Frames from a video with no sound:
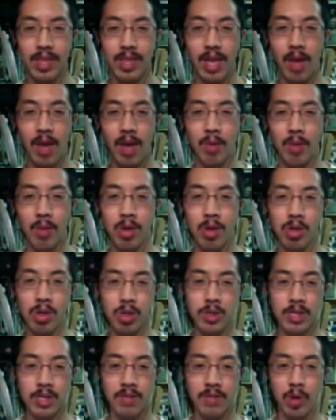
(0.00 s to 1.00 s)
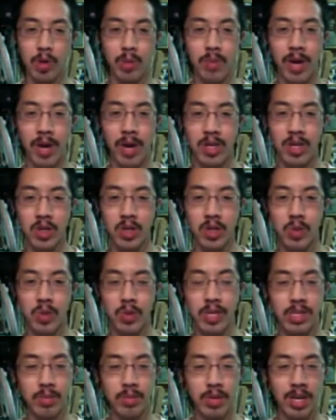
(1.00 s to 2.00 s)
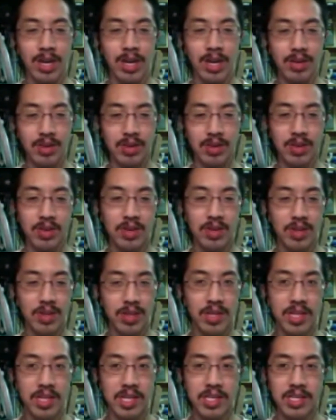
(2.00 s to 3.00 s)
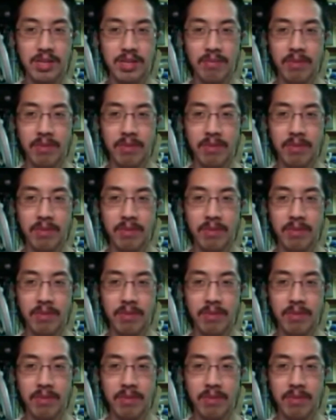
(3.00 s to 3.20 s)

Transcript: and we also saw some very minor tweaks, and we got some